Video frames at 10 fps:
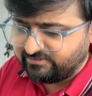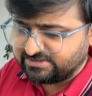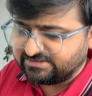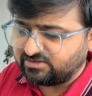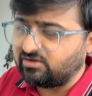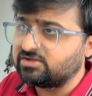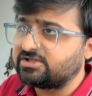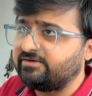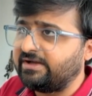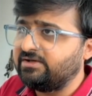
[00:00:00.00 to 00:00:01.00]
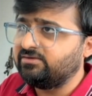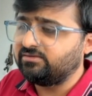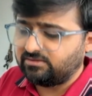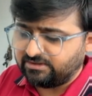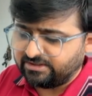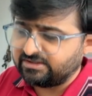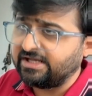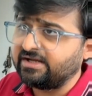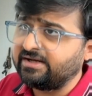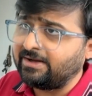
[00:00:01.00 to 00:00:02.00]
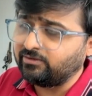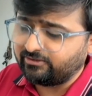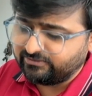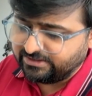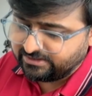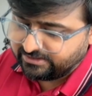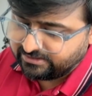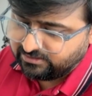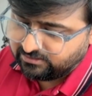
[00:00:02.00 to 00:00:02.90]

which is the constant value, taken out of the integral,